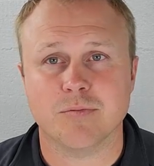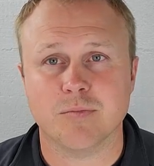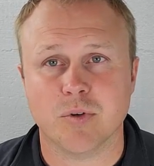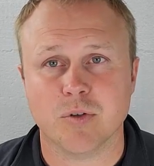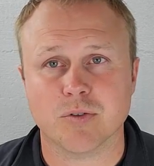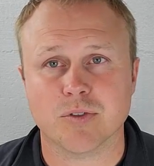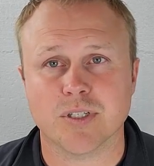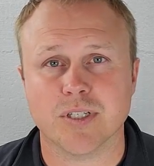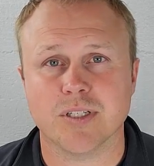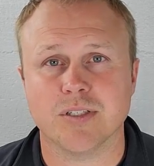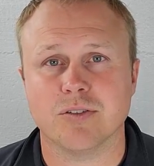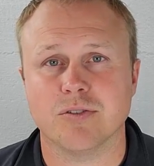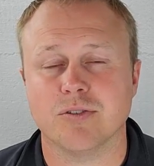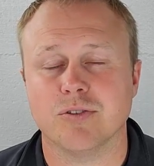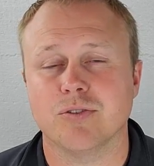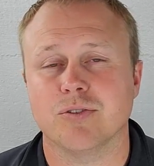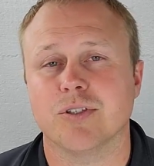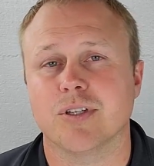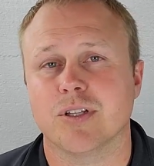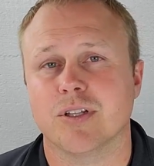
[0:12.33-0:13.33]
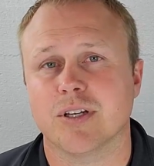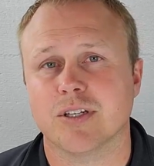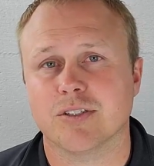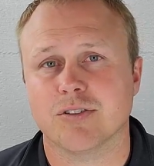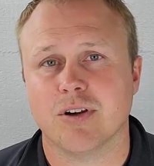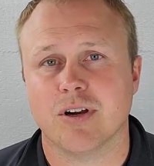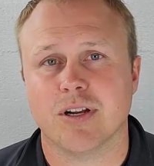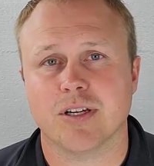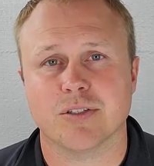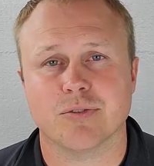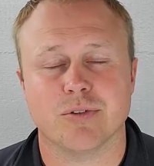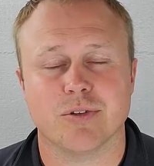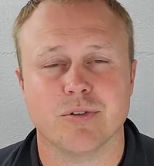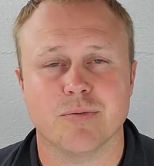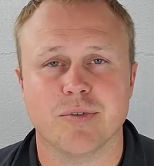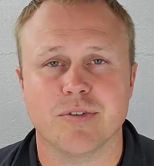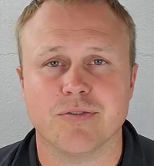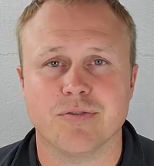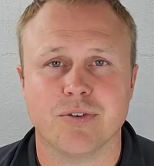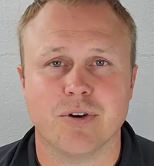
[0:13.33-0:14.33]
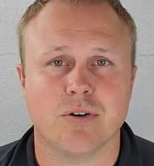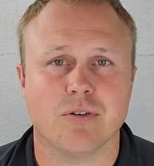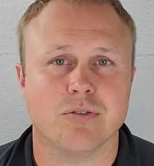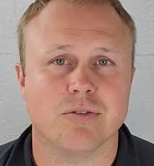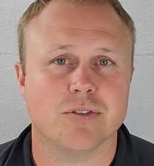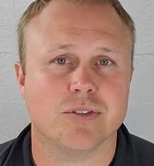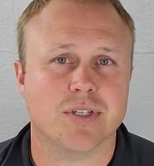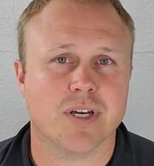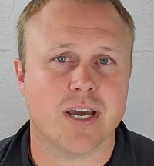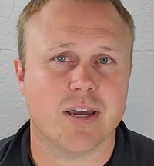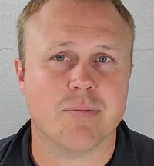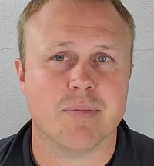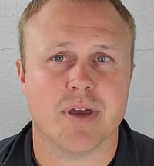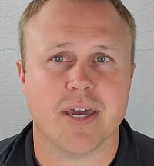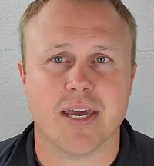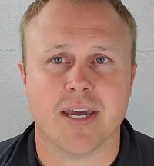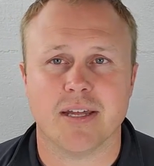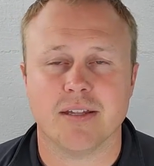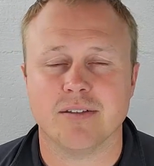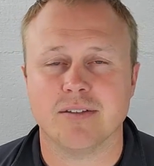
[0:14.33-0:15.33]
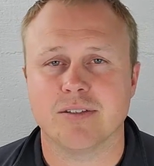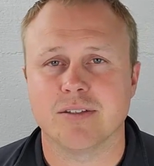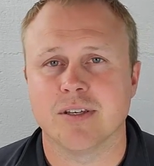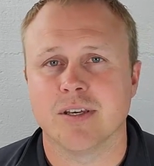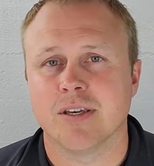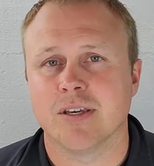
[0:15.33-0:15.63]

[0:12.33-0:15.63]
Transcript: Most kids are using electronics, whether it be phones, iPads,